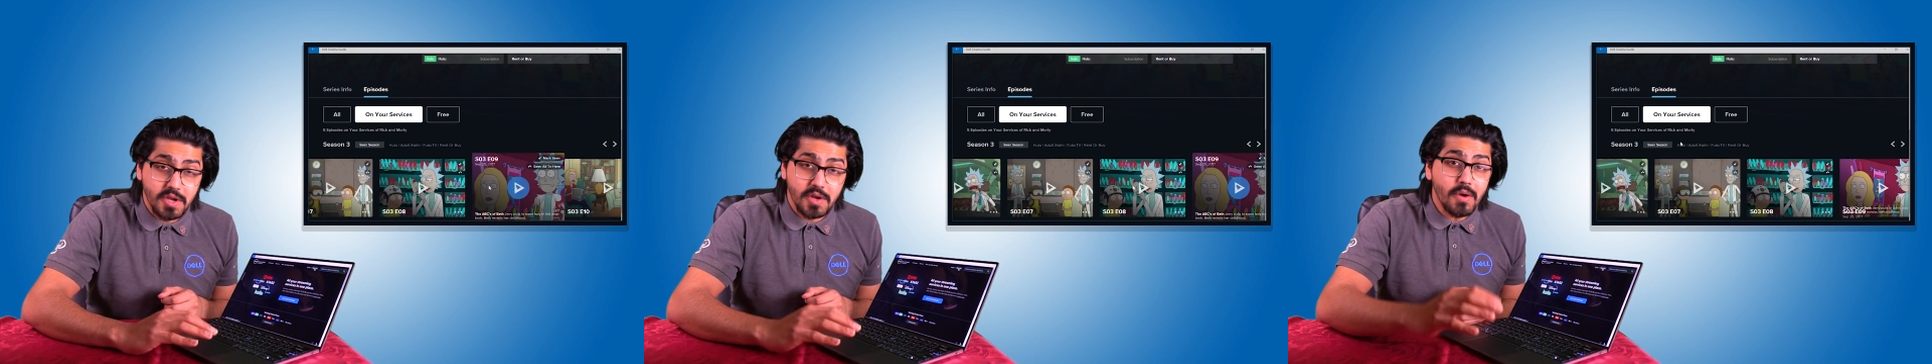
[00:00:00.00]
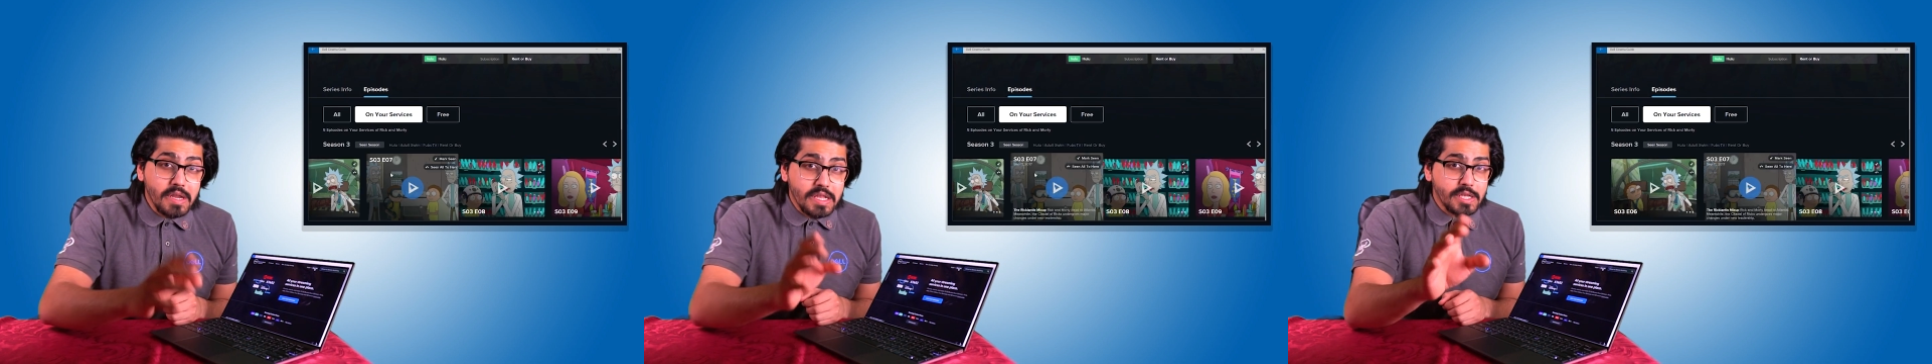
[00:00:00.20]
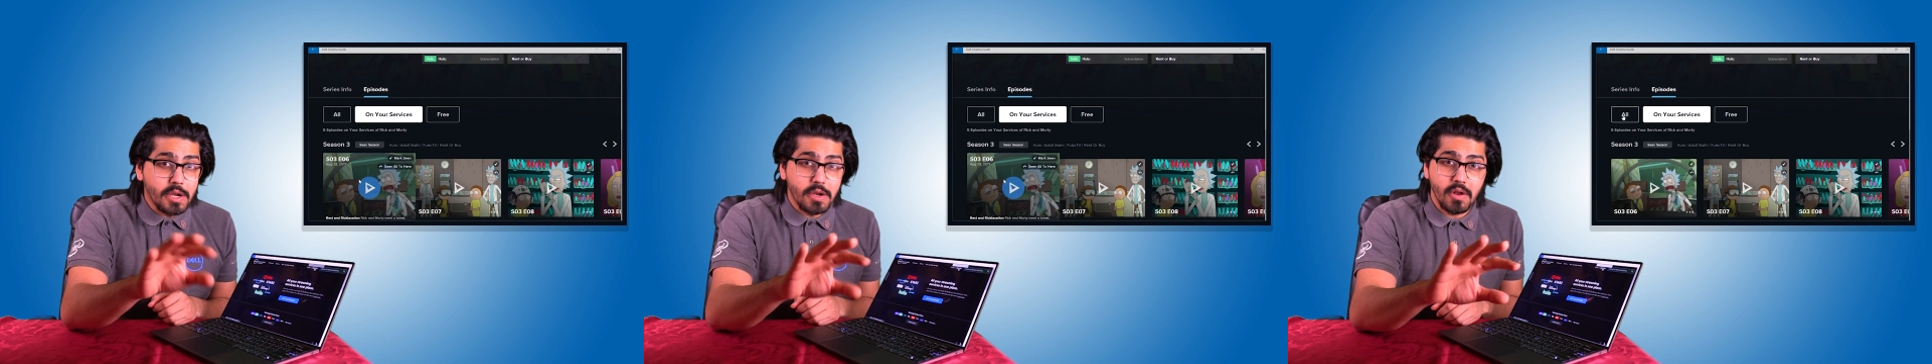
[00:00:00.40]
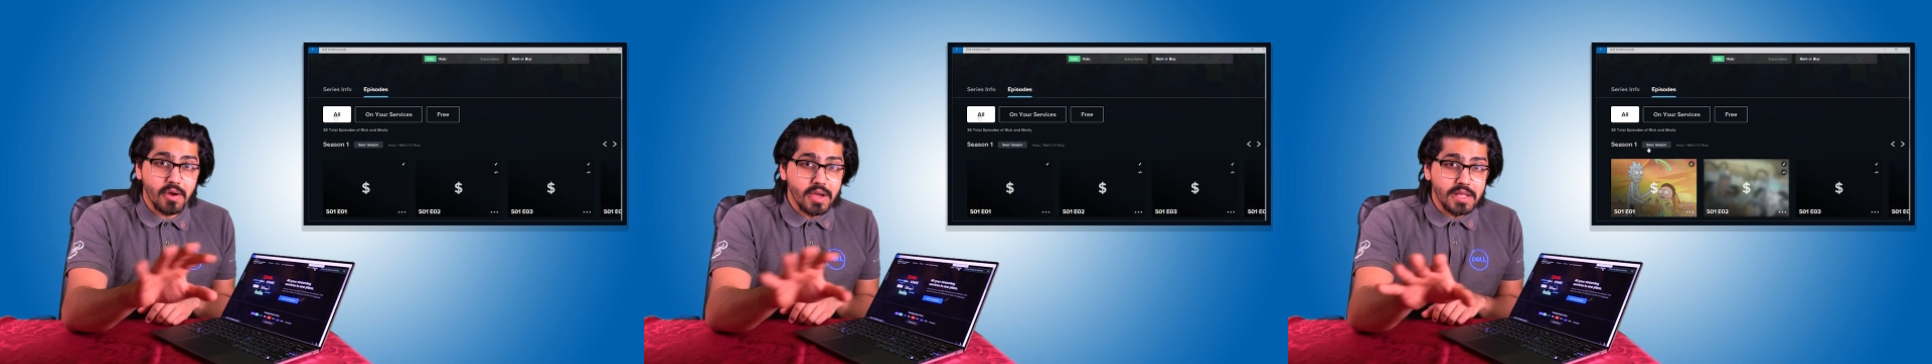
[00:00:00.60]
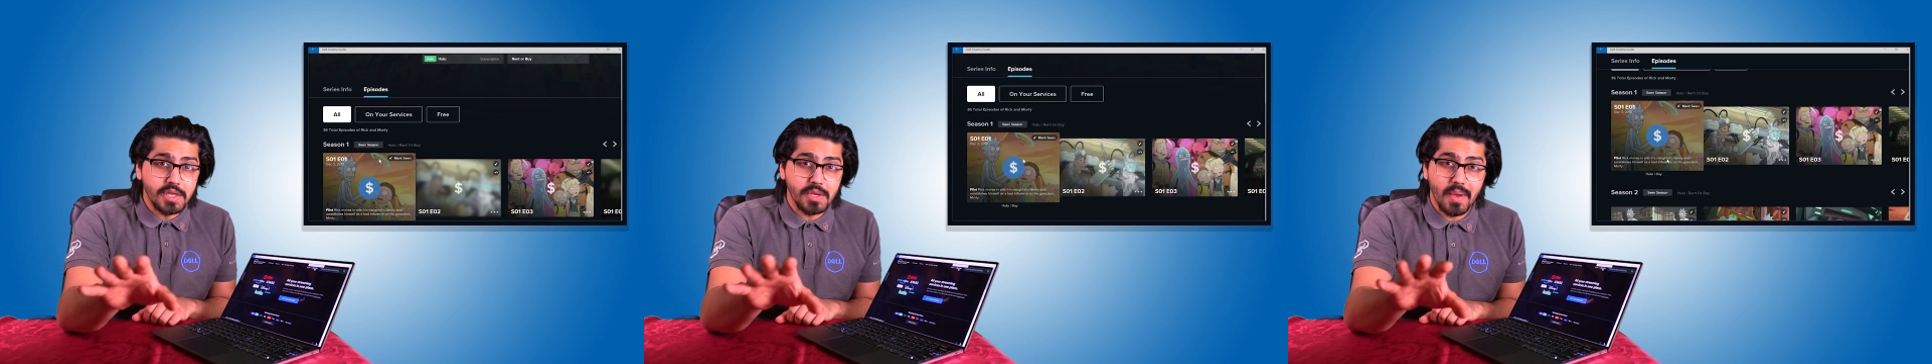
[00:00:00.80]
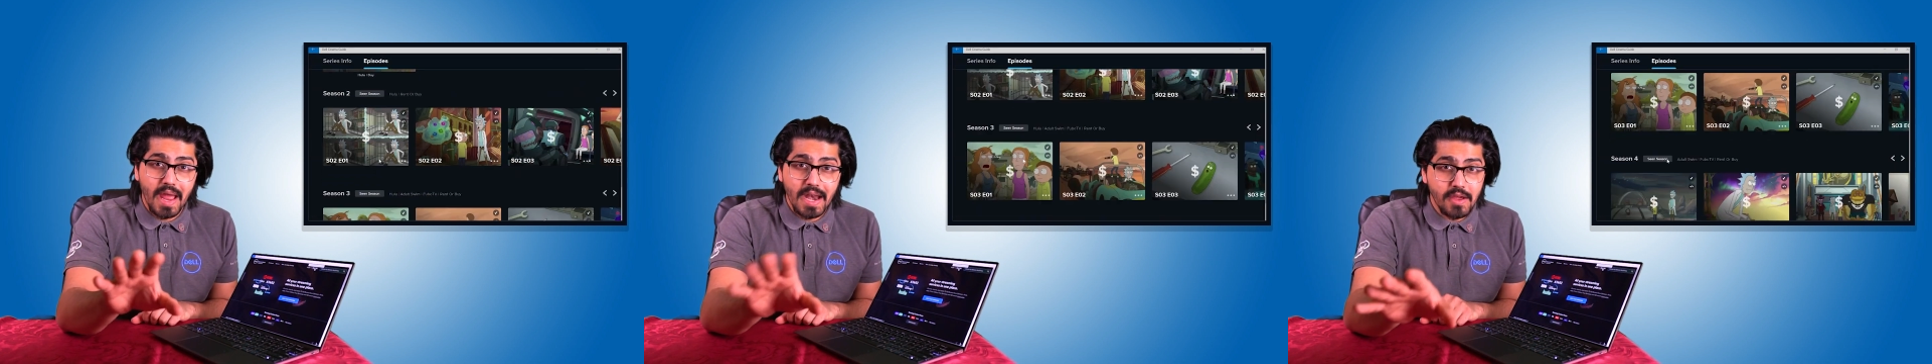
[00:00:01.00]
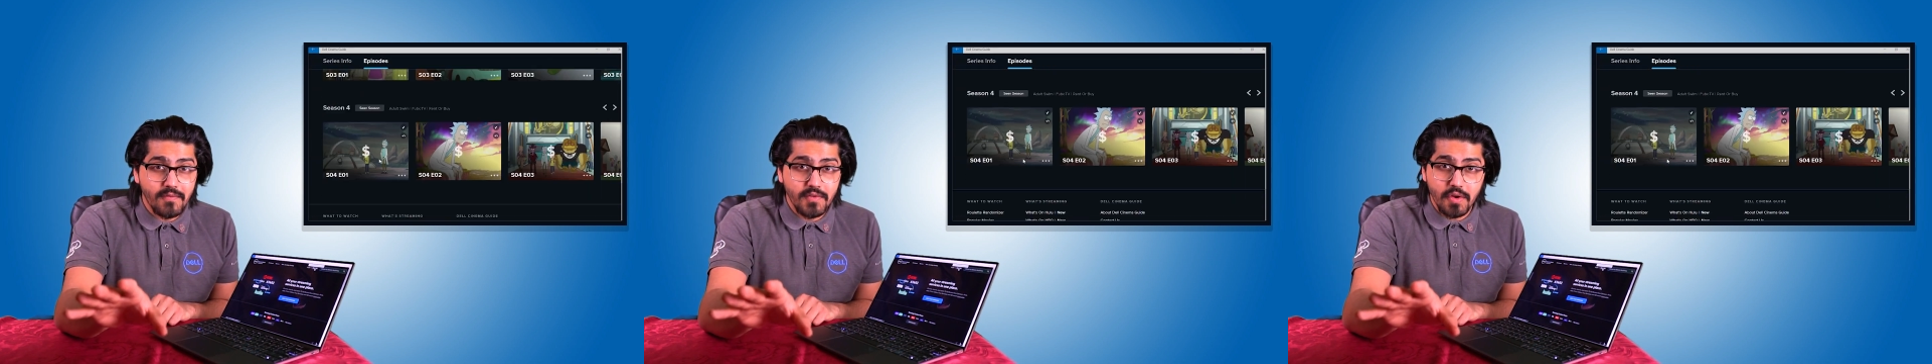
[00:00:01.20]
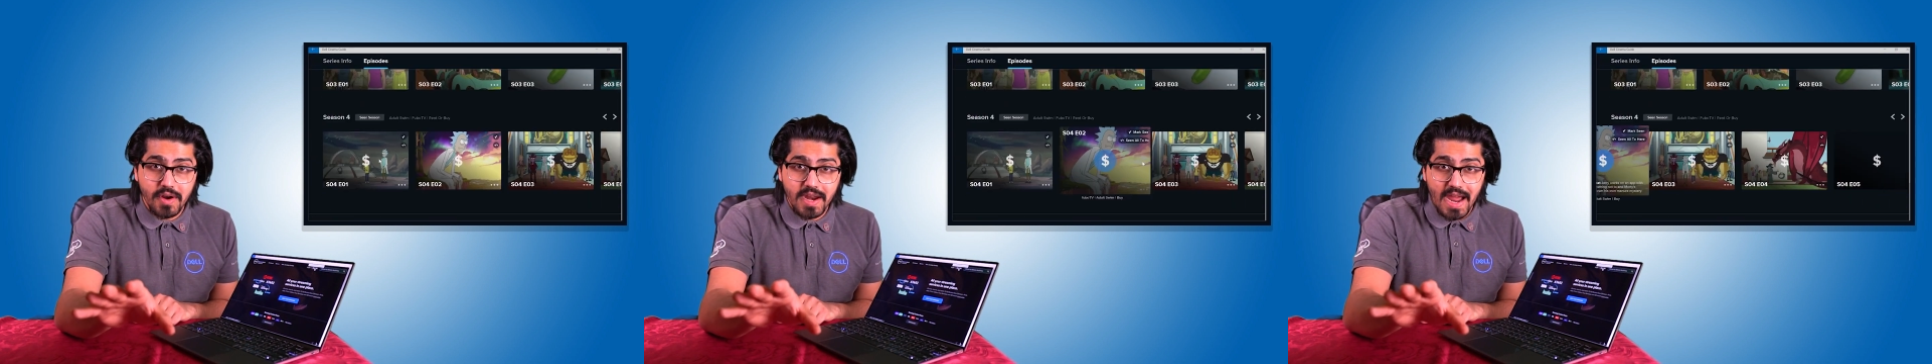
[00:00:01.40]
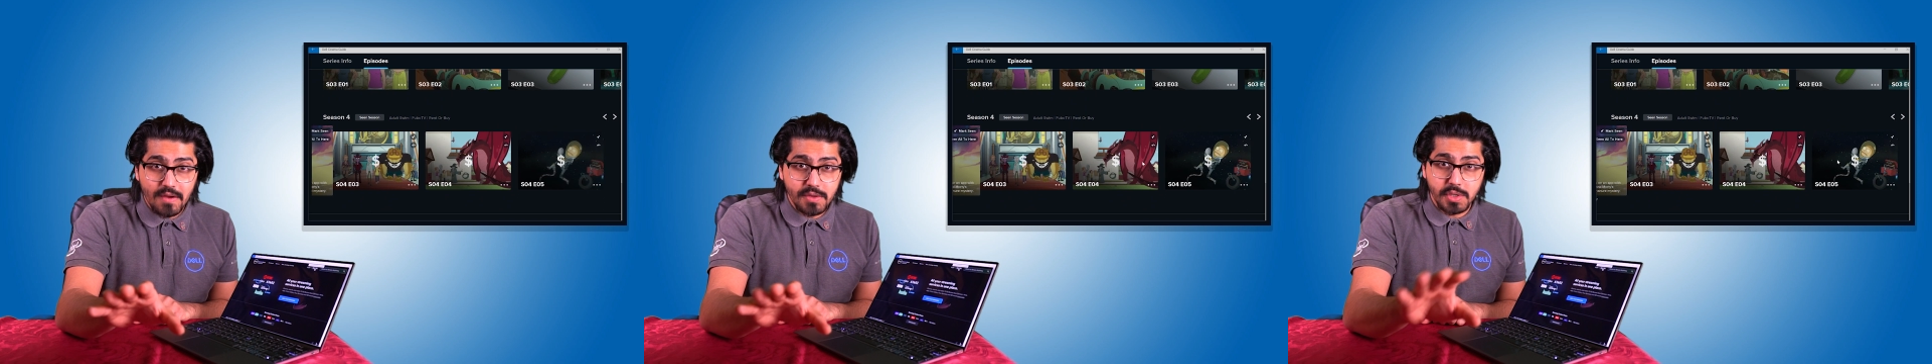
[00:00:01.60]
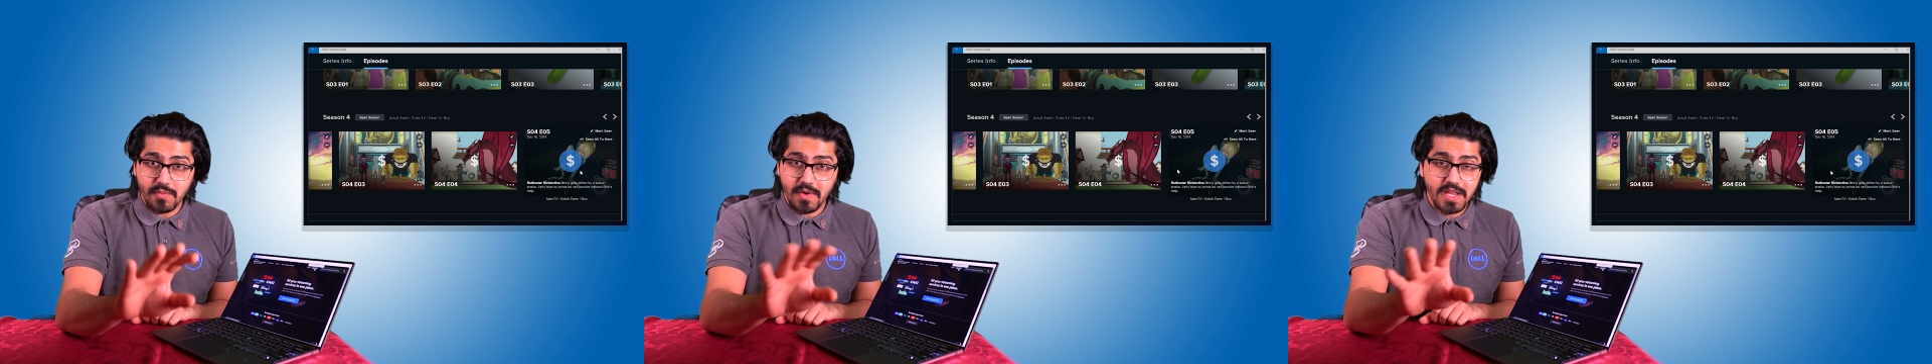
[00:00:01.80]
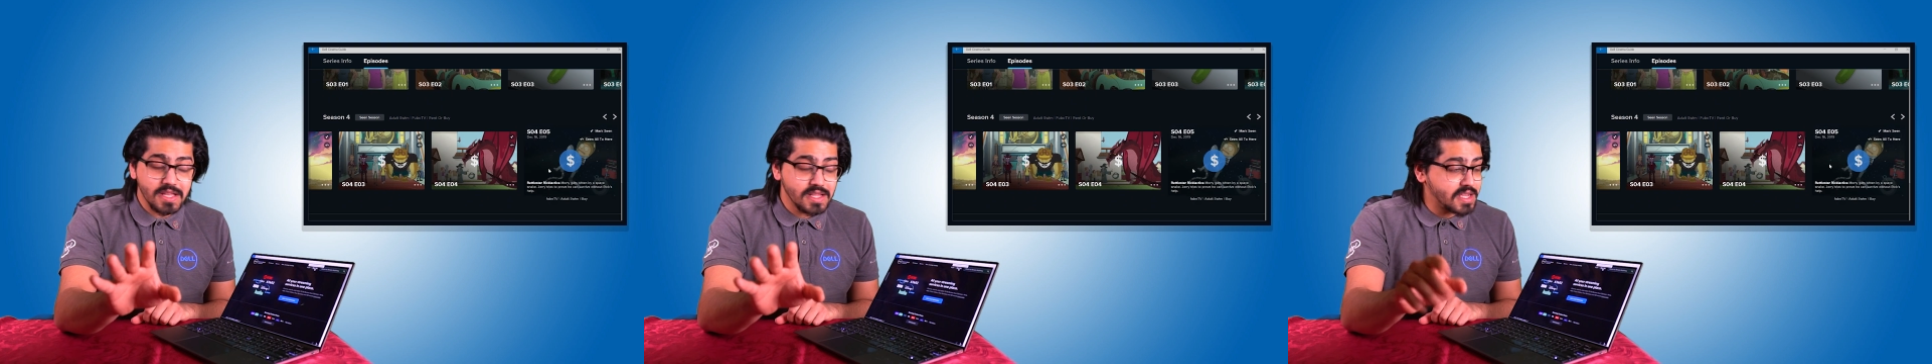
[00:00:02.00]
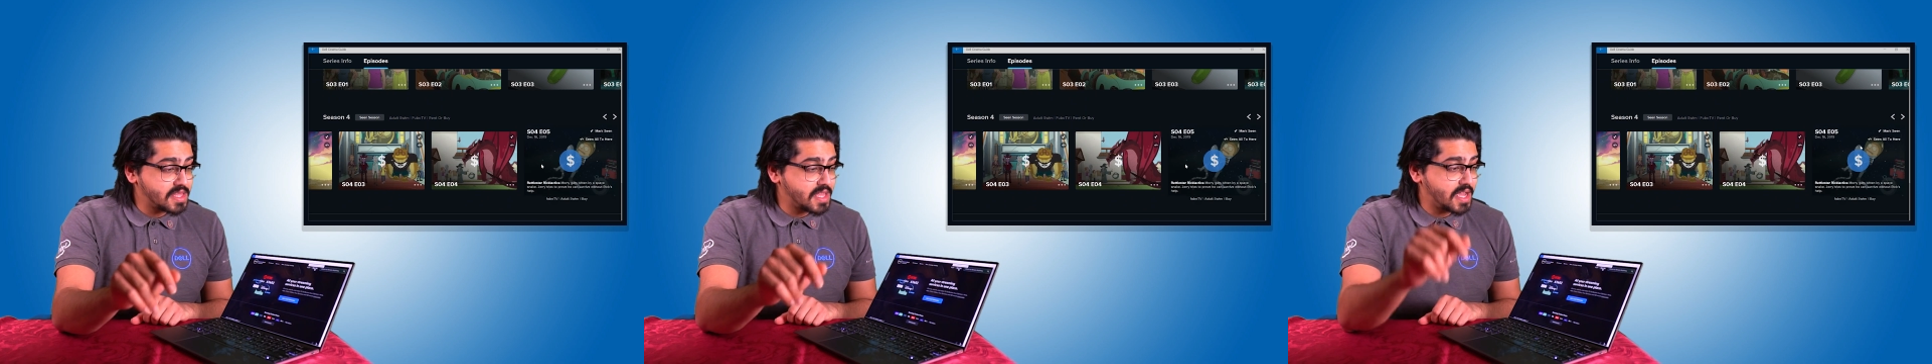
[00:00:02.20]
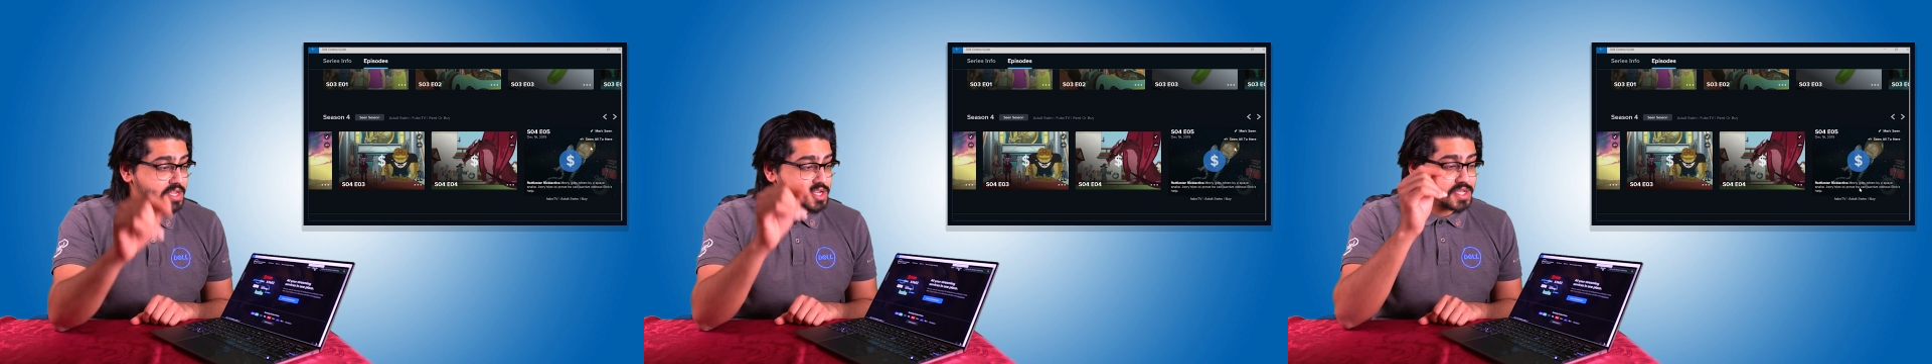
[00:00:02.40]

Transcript: You don't need to log into any of your accounts or anything like that.